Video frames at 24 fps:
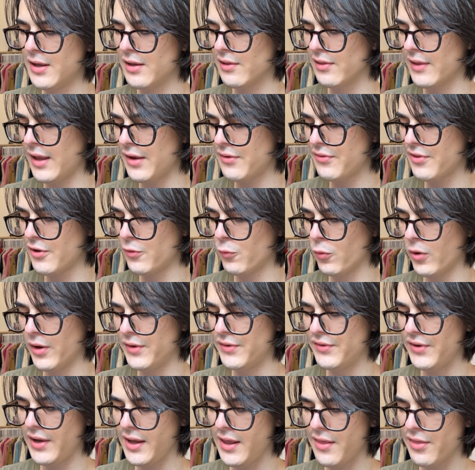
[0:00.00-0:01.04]
less than
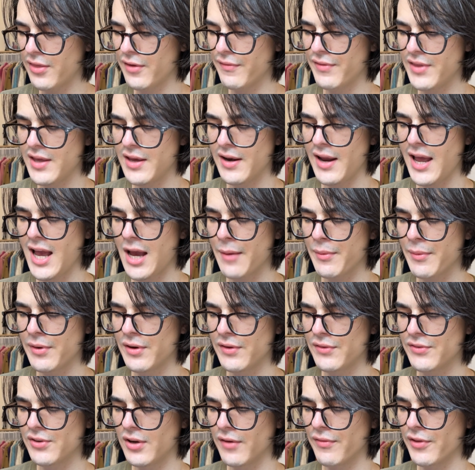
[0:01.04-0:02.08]
1/10 of the
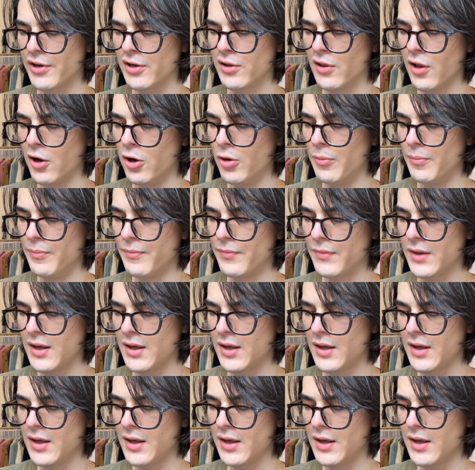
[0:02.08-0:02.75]
inhabitants of the globe,